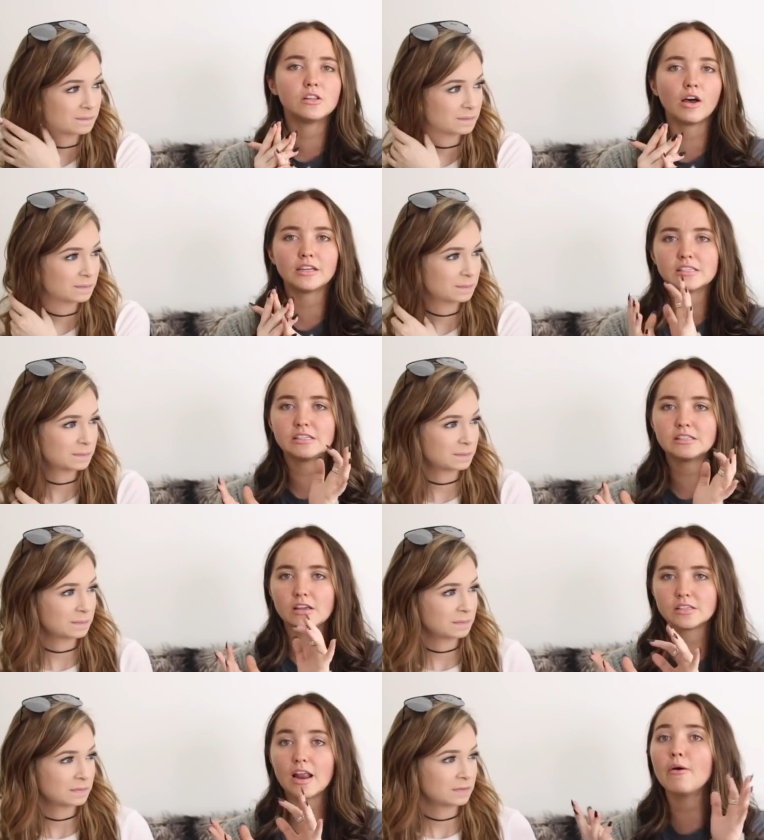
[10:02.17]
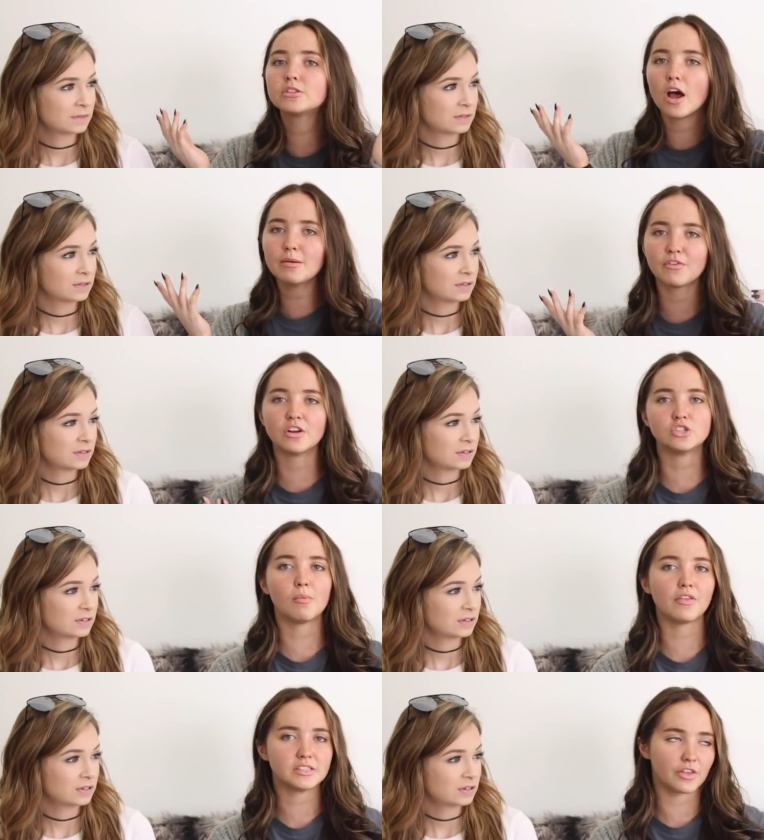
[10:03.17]
Speaker 1: long distance doesn't. I was talking to my friend
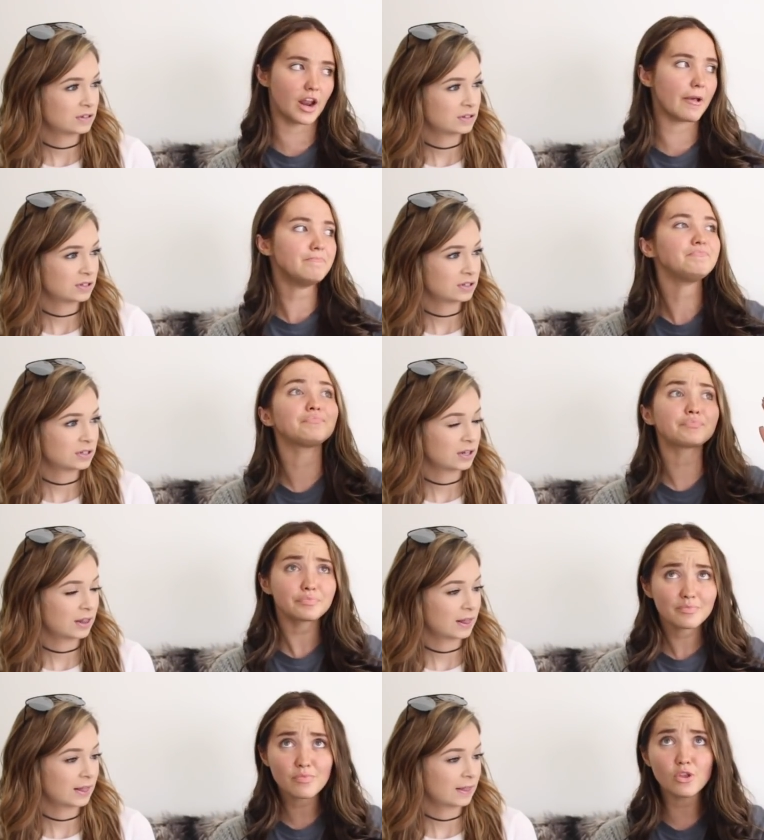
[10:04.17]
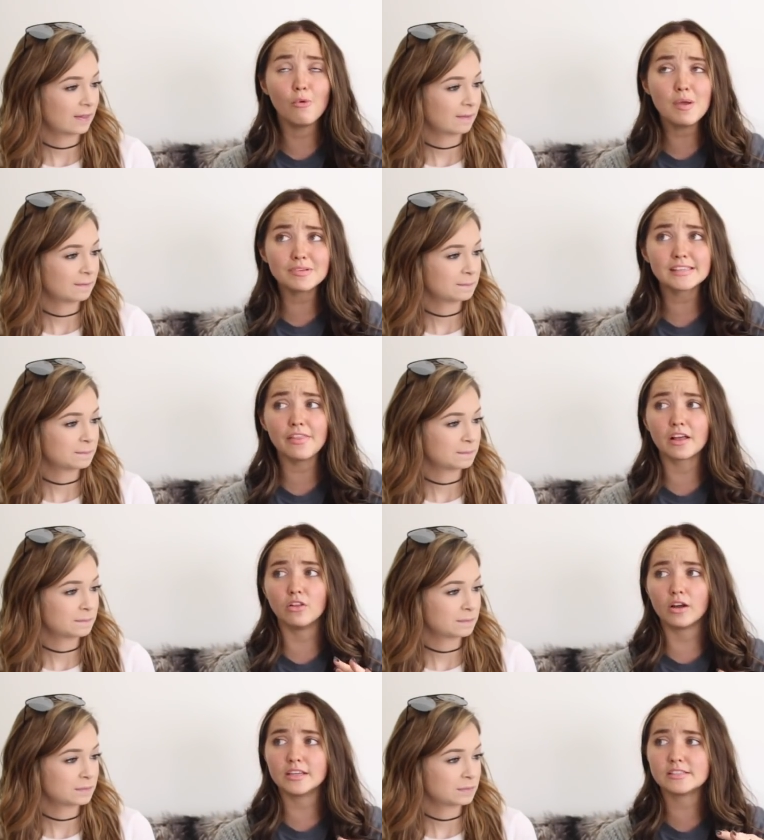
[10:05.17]
Joe about this the other night. When people say like
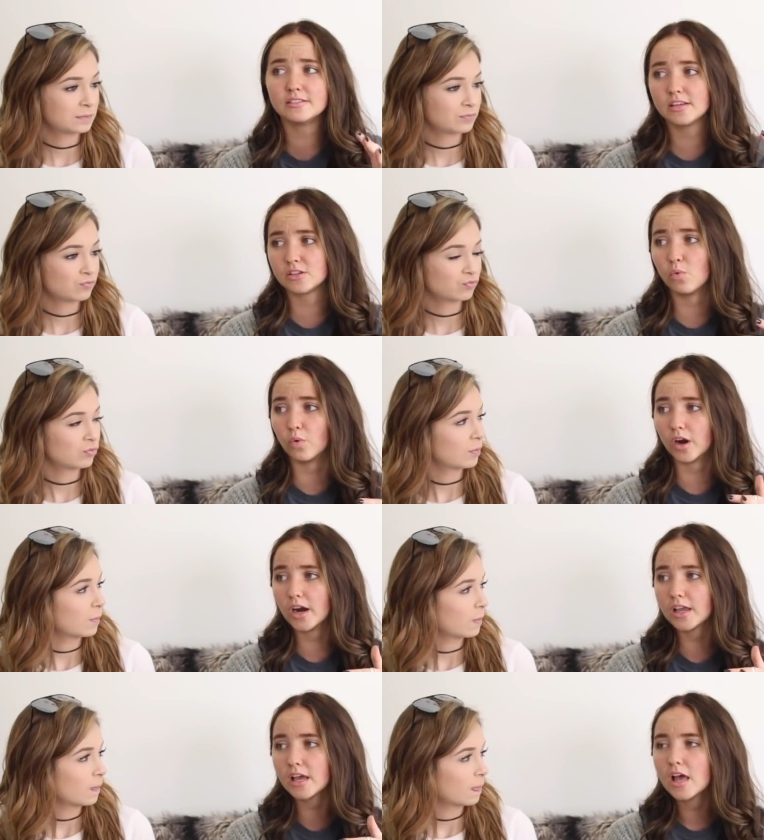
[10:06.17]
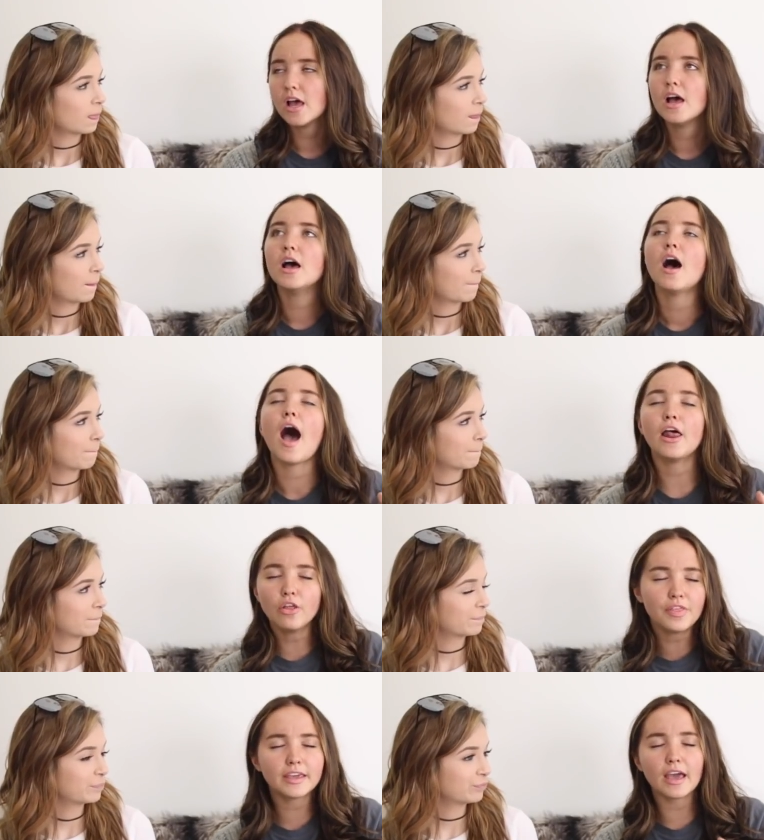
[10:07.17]
long distance doesn't work, I
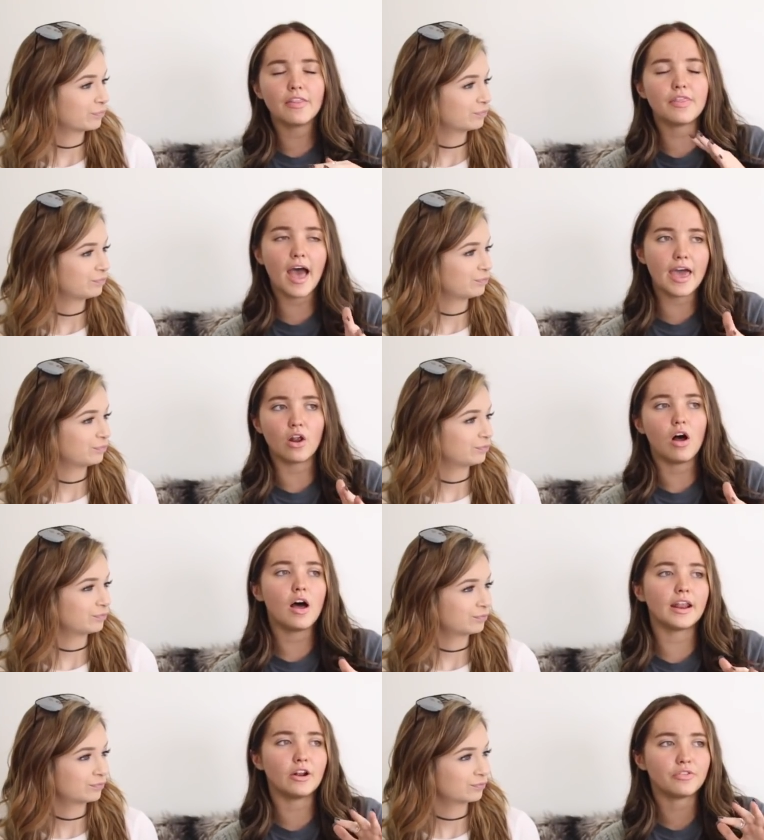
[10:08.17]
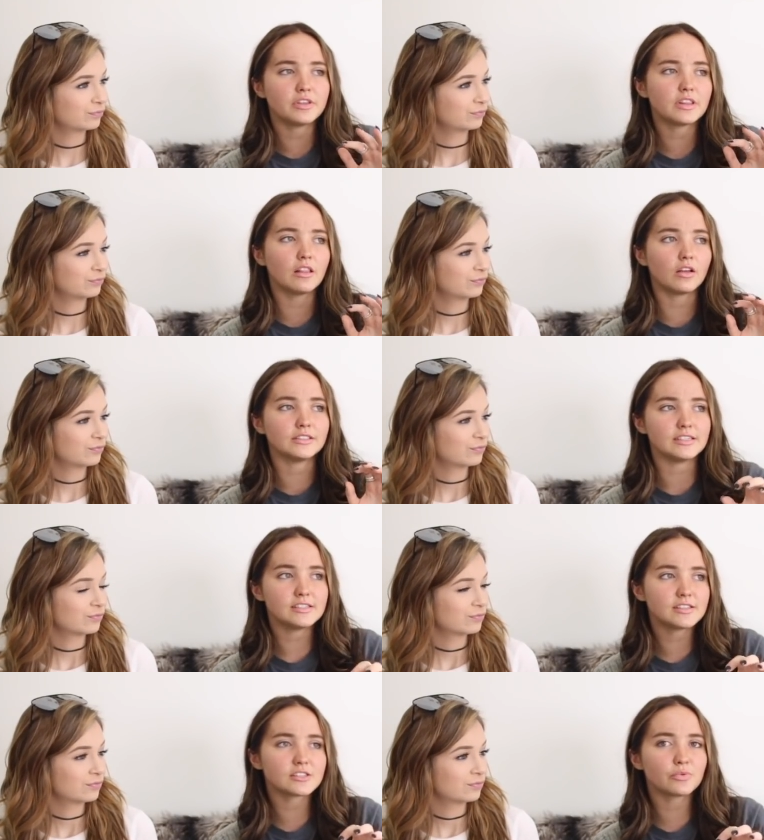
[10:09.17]
don't think that at all, and I don't think that long
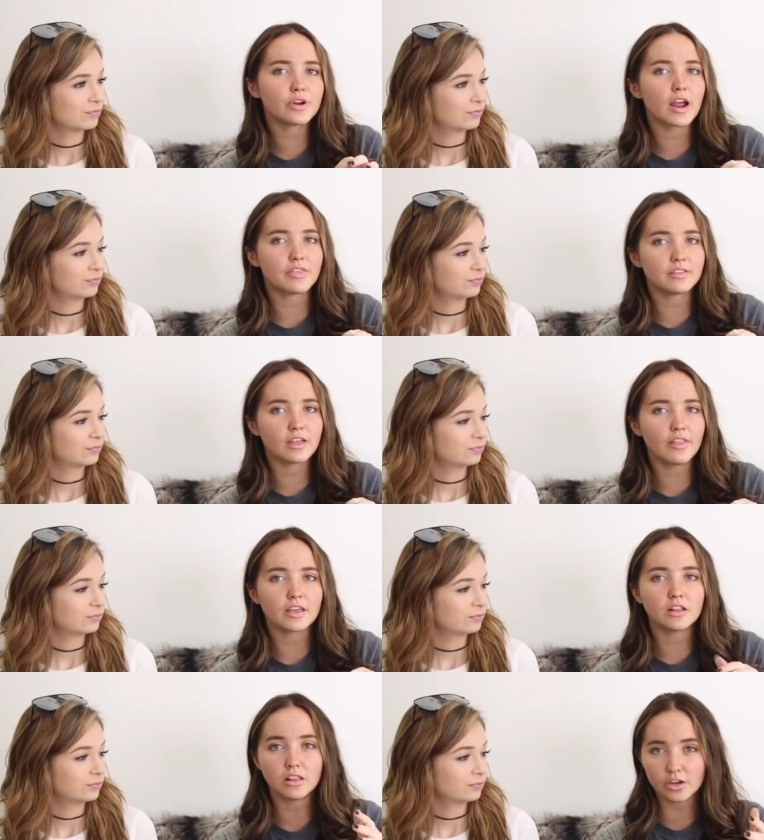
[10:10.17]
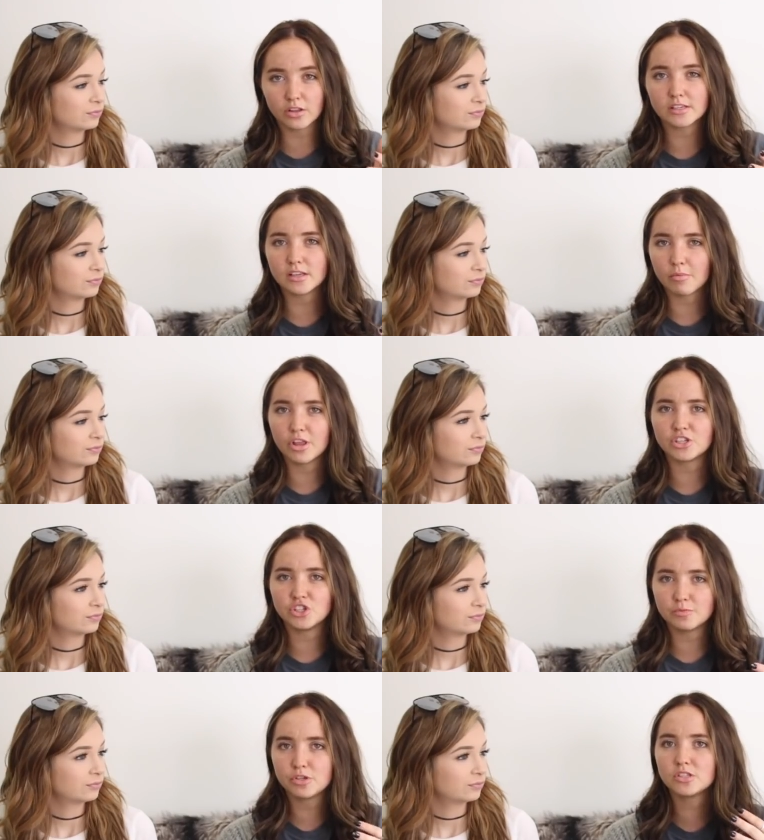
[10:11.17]
distance doesn't work. I think that like clearly some
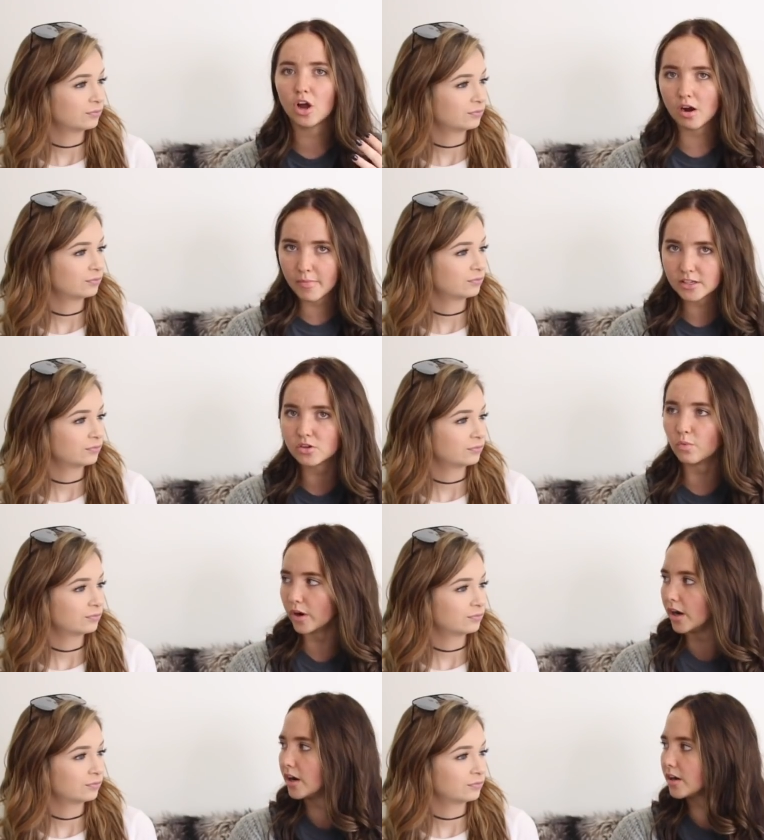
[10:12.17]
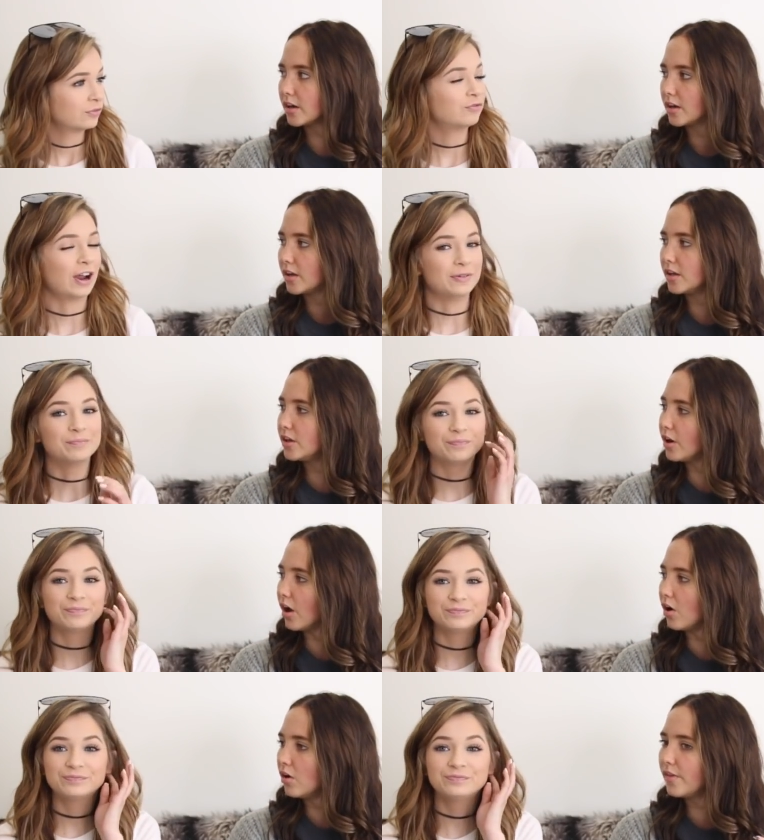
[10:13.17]
relationships just aren't meant to work. Right. You
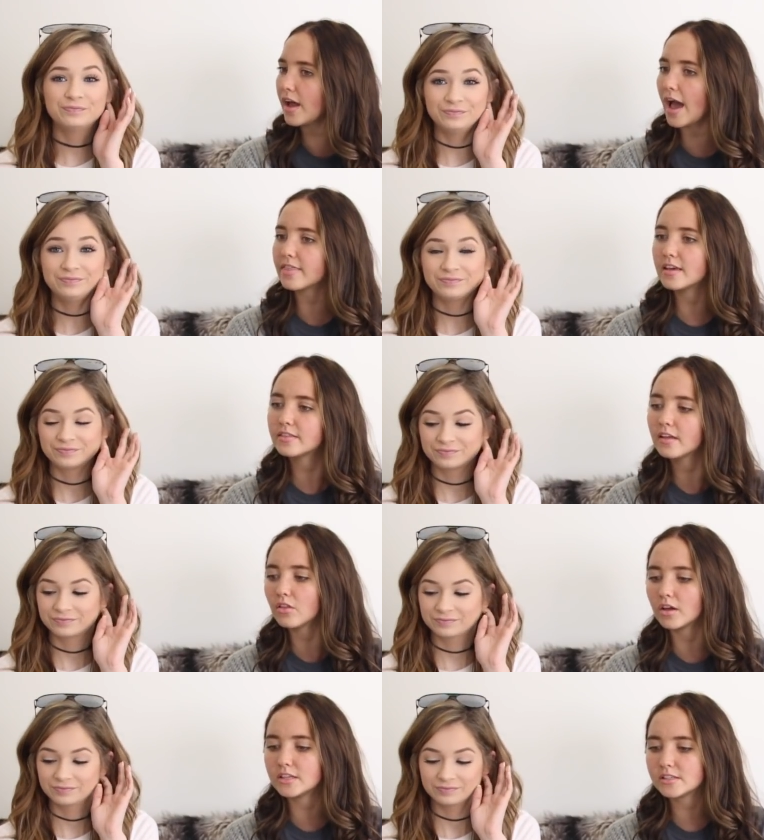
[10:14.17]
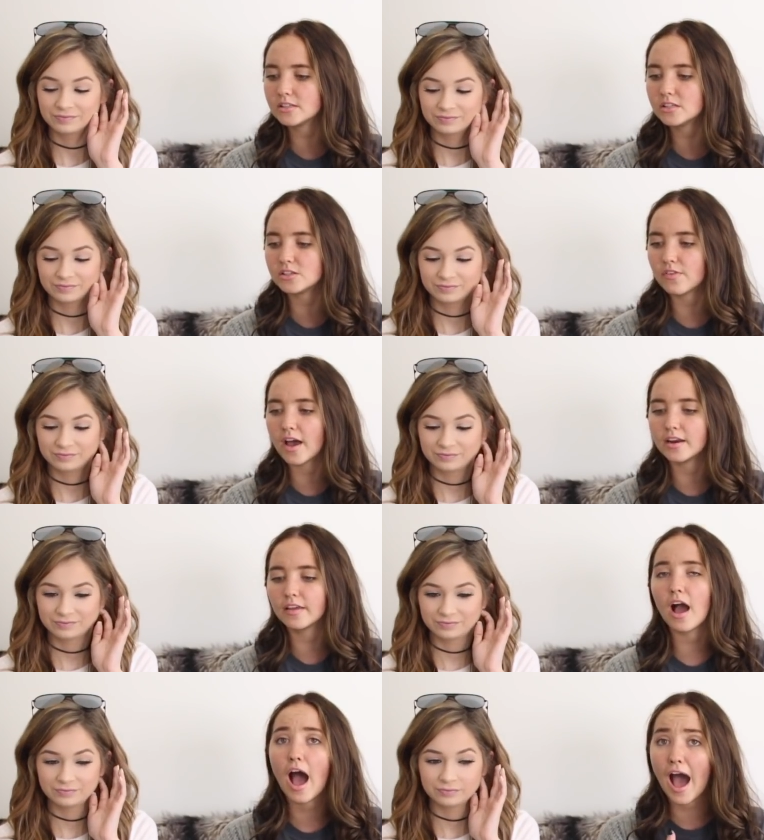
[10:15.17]
know? Like mm-hmm. I think that long distance is fine. Like